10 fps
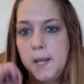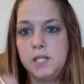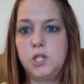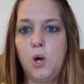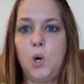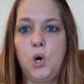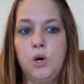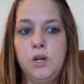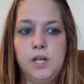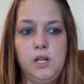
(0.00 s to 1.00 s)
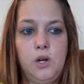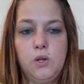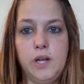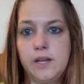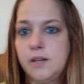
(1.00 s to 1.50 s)
So,
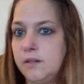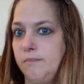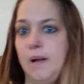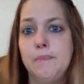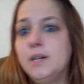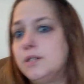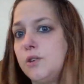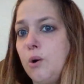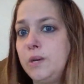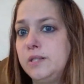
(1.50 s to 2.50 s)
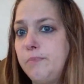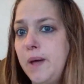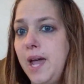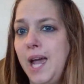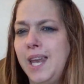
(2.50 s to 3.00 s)
like, my bills are always
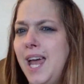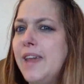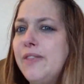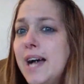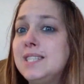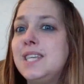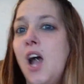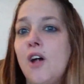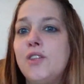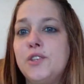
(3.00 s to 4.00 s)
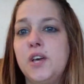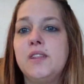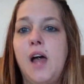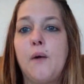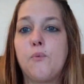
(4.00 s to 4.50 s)
paid. And that's the other
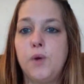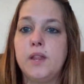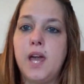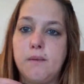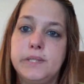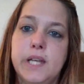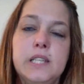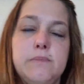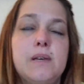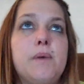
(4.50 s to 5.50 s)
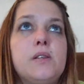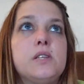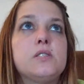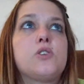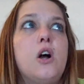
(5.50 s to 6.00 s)
thing that really upsets me about
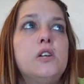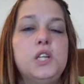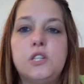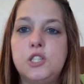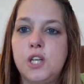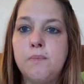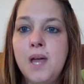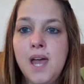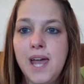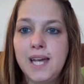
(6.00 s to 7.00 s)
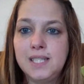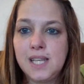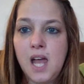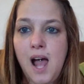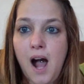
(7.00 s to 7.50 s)
this car dealership is
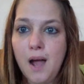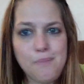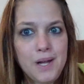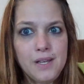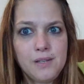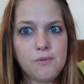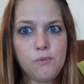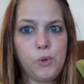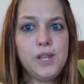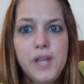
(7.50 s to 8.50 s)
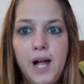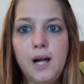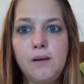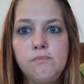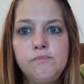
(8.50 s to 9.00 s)
I've been with
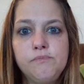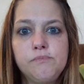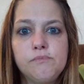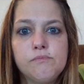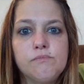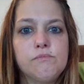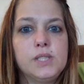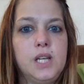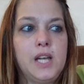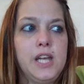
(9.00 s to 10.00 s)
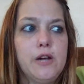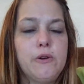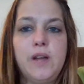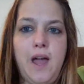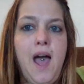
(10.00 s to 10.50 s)
them a year
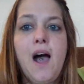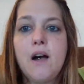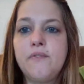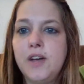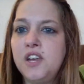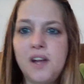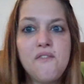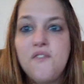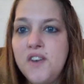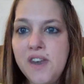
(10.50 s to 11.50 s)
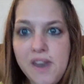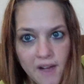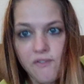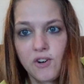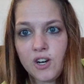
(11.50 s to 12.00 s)
and a half, and I've
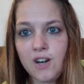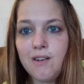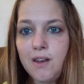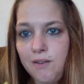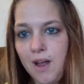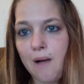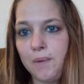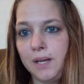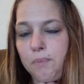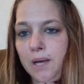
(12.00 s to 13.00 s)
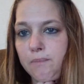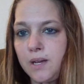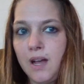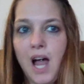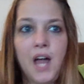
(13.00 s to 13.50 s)
never not made a
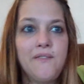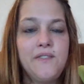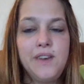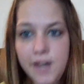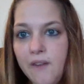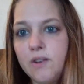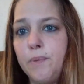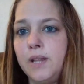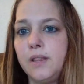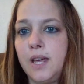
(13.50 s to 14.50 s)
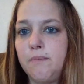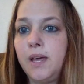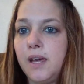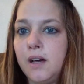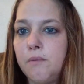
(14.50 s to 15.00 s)
payment. I've never been late
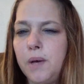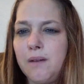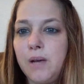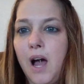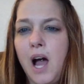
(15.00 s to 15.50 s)
making a payment.